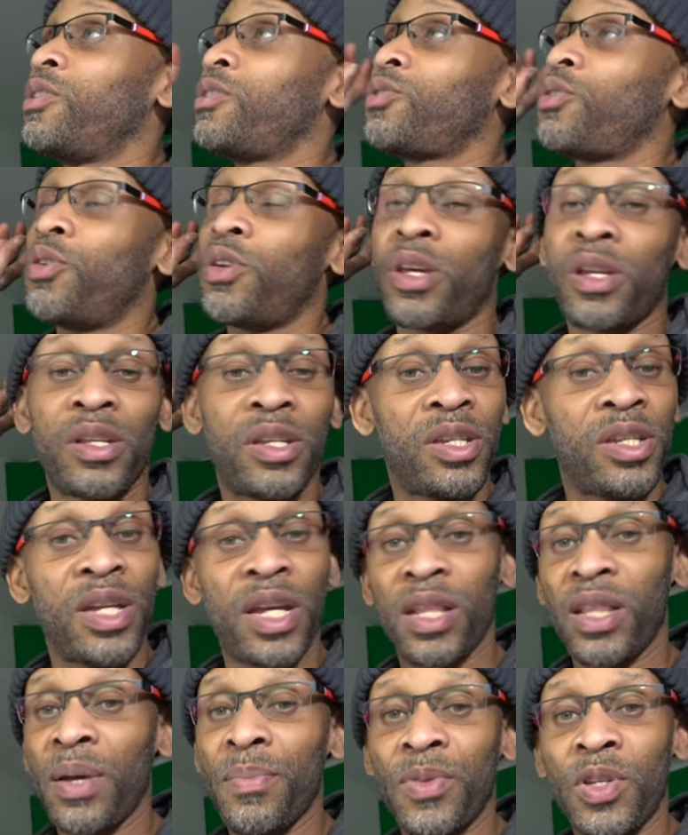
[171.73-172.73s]
So you can
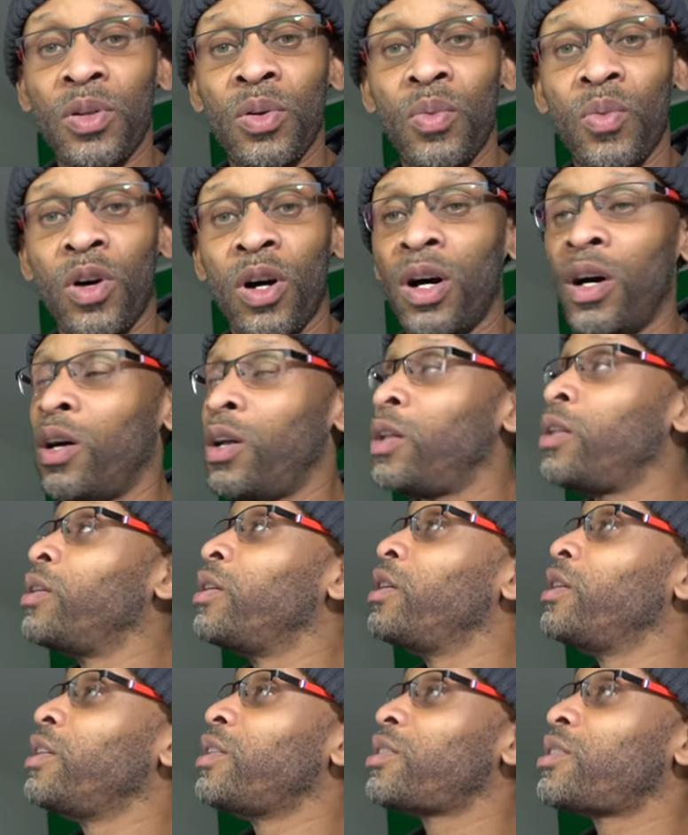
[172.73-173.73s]
stick them to the
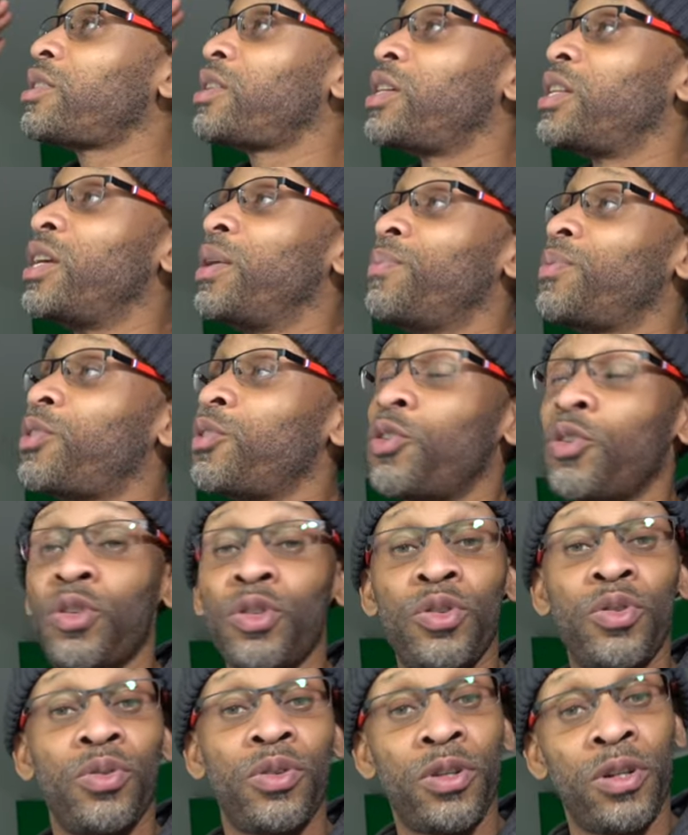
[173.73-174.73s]
wall, stick them to the
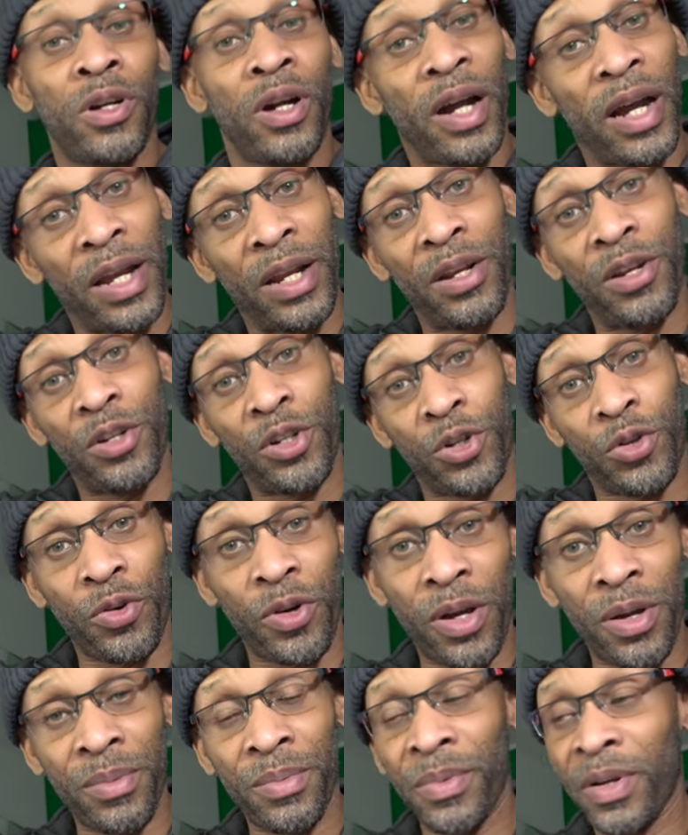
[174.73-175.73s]
door and the
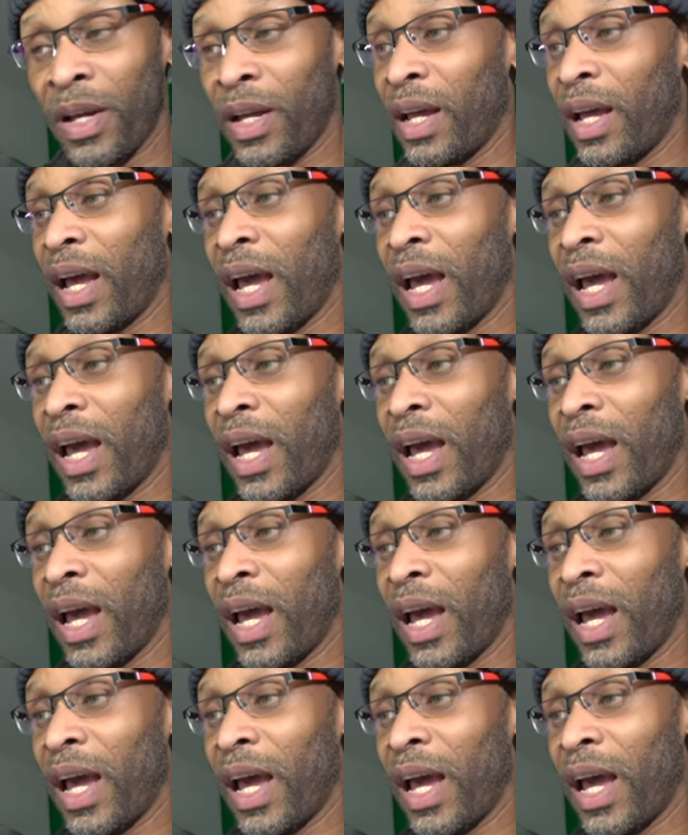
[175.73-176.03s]
trim,